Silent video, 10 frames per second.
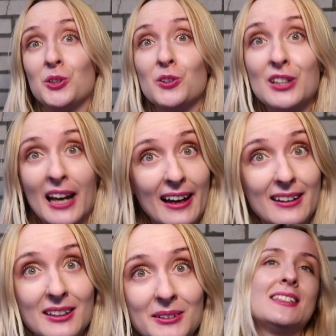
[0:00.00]
to tech.
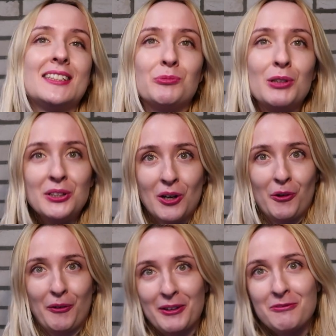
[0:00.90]
Since we
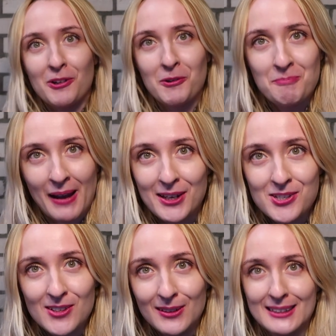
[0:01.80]
know
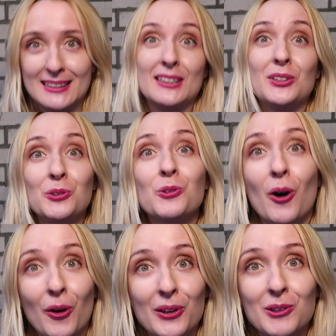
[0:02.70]
information is the new
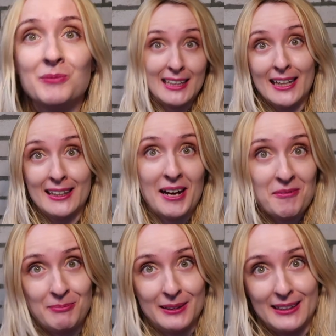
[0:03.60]
oil, tech
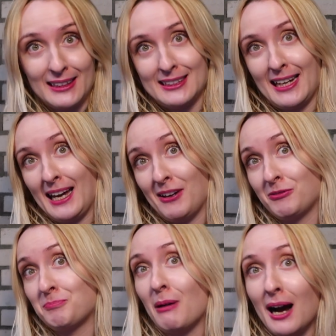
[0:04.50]
companies have
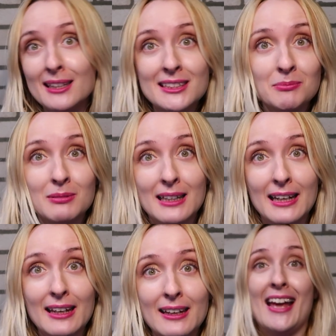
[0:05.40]

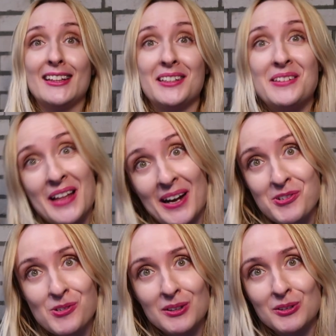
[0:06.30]
possibly had
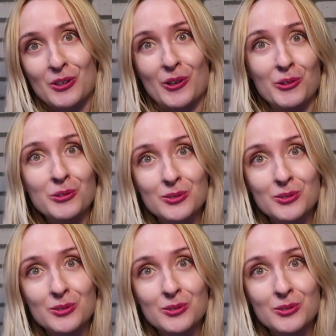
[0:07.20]
natural growth